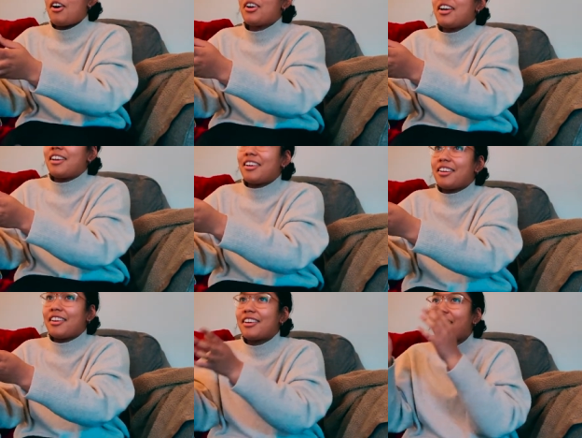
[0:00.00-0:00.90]
Okay.
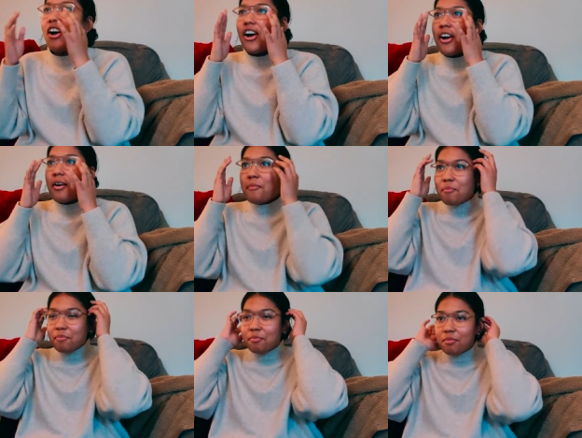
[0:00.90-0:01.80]
Um,
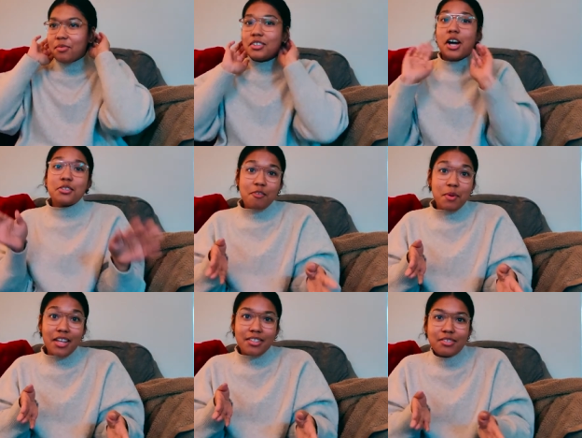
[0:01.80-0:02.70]
lots of
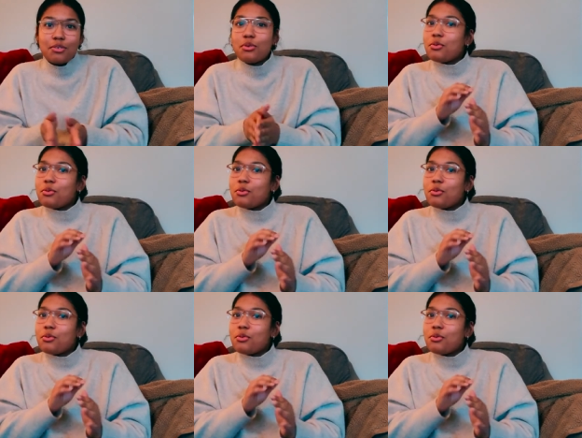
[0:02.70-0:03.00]
face.